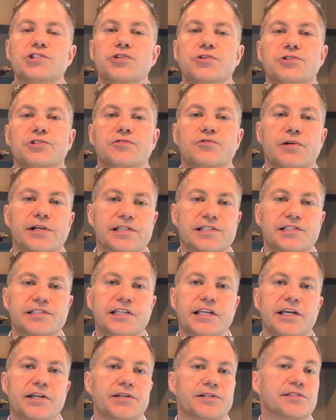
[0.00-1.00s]
you to
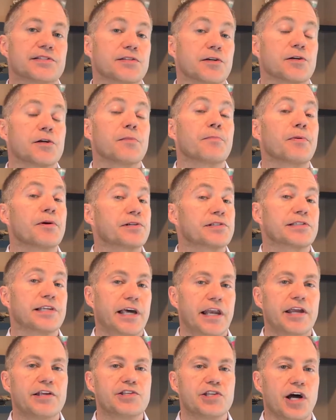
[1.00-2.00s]
exceed a certain
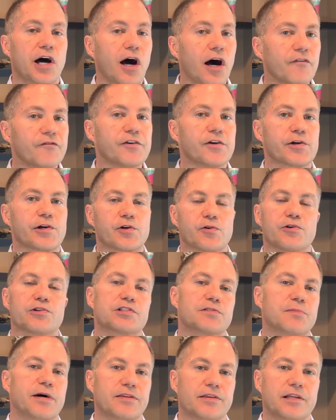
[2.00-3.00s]
percentage of your
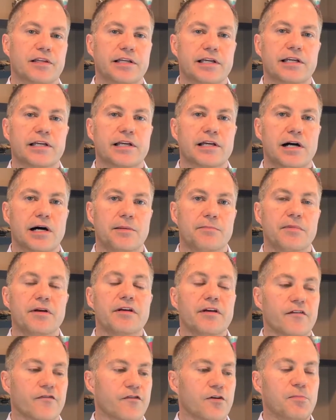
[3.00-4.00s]
gross monthly income
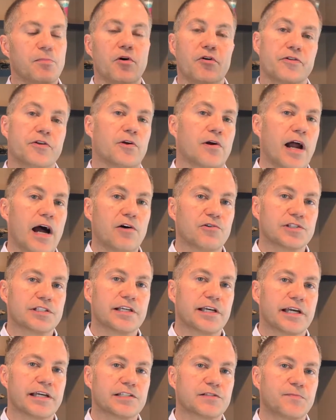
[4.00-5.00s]
for both your
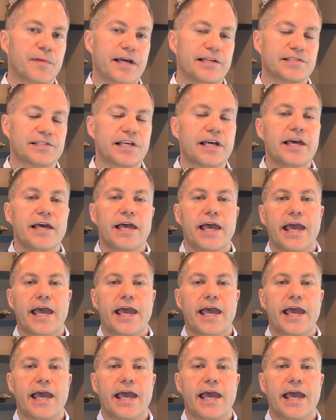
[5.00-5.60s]
housing expense